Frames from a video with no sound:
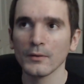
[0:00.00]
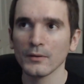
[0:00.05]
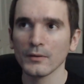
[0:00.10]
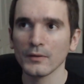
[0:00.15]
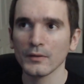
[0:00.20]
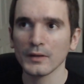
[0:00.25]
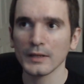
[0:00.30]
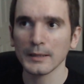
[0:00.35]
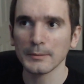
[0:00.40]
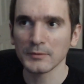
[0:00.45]

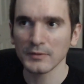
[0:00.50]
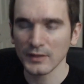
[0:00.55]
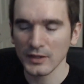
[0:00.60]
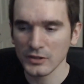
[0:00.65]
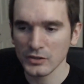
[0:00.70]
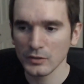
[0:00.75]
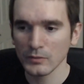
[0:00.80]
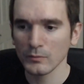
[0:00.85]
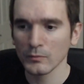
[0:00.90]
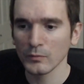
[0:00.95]
The
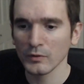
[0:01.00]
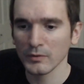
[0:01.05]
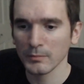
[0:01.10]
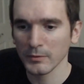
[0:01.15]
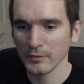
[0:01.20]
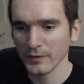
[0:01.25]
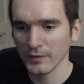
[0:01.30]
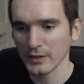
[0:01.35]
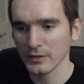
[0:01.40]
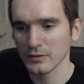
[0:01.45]
obsession with
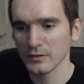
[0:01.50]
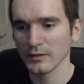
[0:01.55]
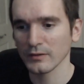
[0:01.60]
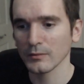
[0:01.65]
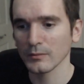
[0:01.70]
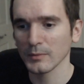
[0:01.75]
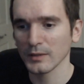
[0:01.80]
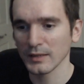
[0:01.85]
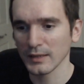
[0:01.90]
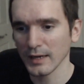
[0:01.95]
perfectionism
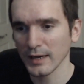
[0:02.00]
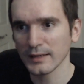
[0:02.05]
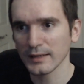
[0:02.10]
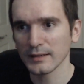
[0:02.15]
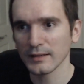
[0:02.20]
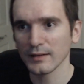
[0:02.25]
and the idea